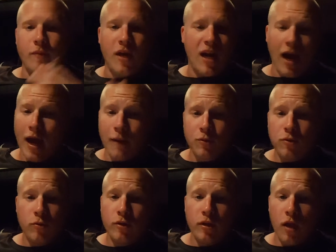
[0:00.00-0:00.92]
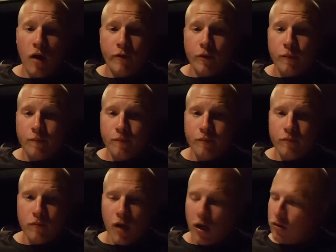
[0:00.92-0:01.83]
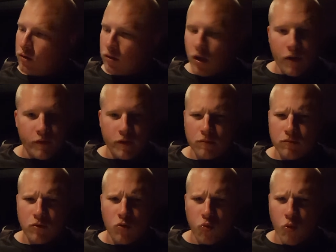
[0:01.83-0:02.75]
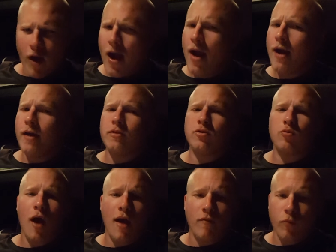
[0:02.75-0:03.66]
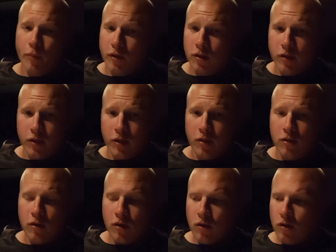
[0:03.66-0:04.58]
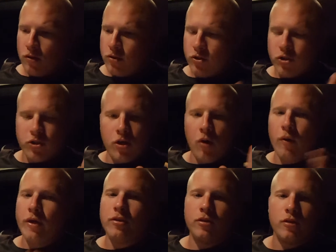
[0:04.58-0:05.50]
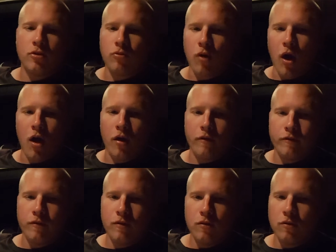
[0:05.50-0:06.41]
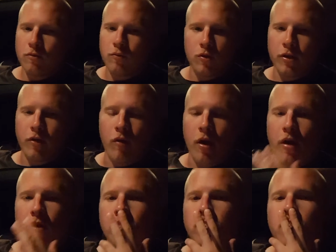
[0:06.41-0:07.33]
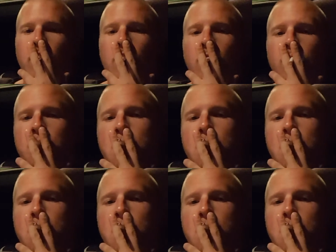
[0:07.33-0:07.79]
And I absolutely love it. I love it. Great drivability. It's so easy to drive. It's really great, you know.